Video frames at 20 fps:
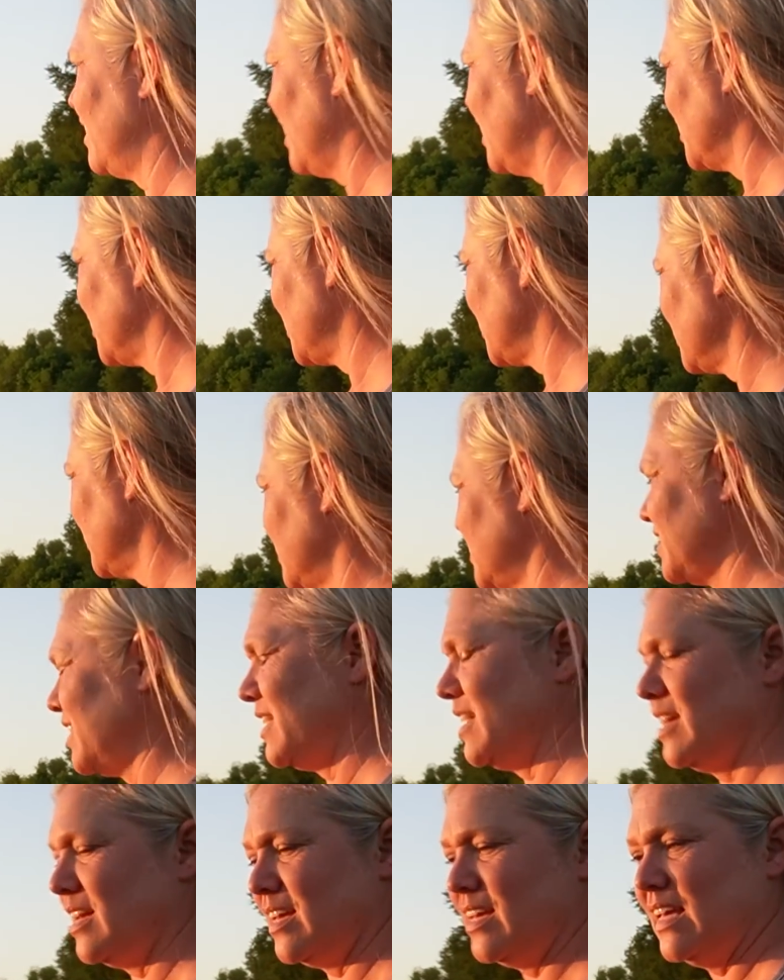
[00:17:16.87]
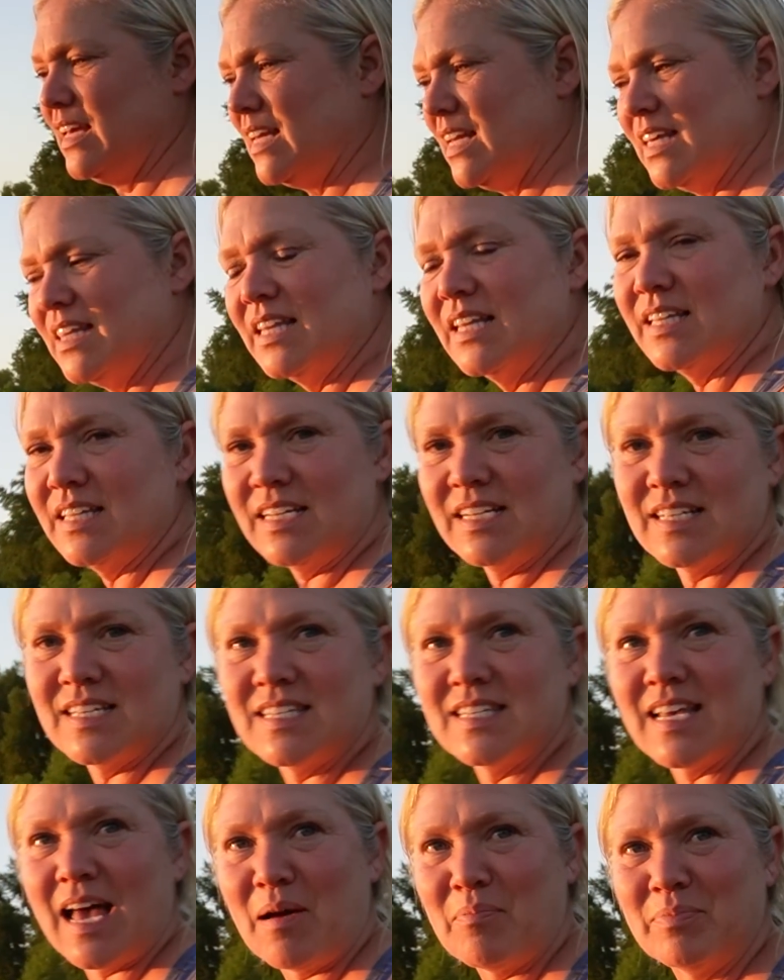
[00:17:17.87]
actually eating the little
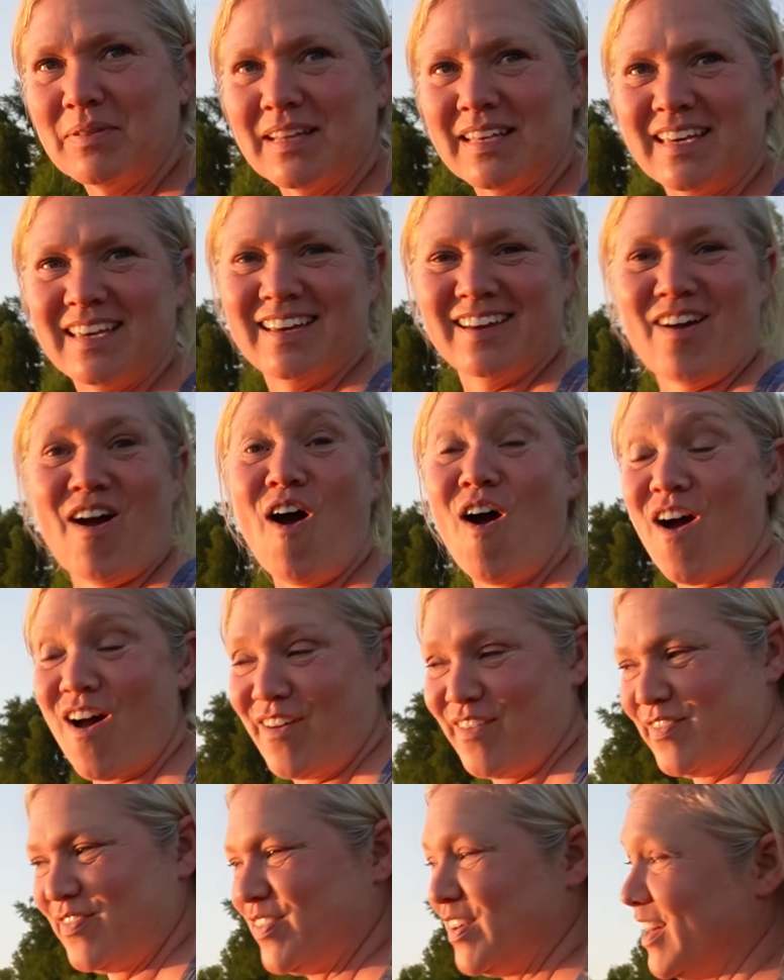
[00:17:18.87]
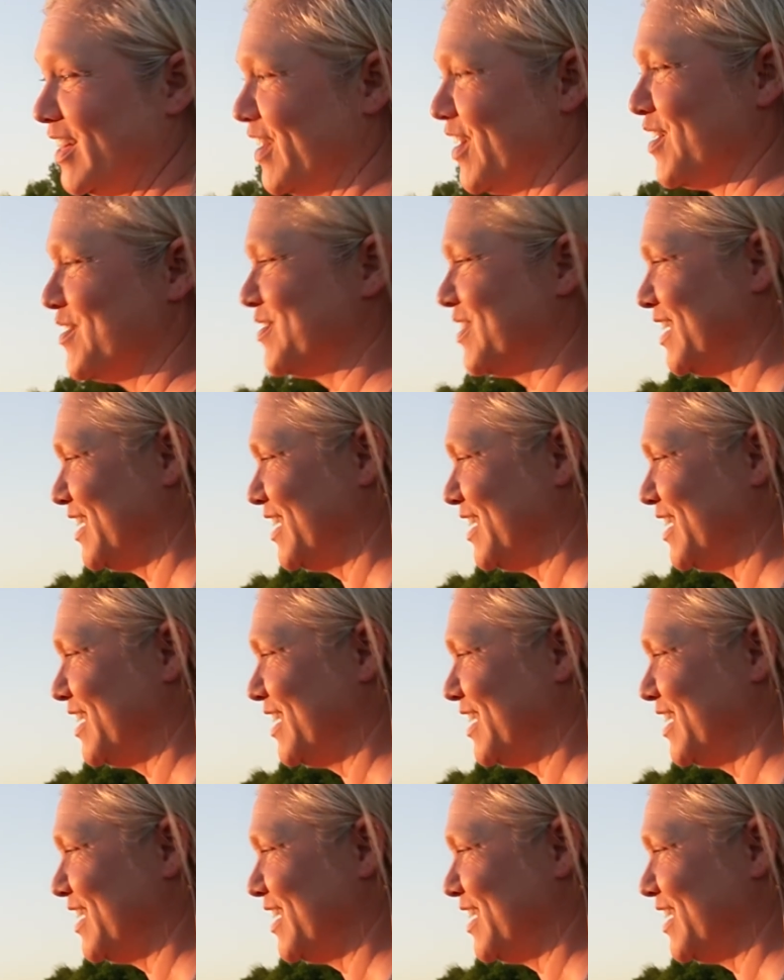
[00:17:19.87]
sapling off of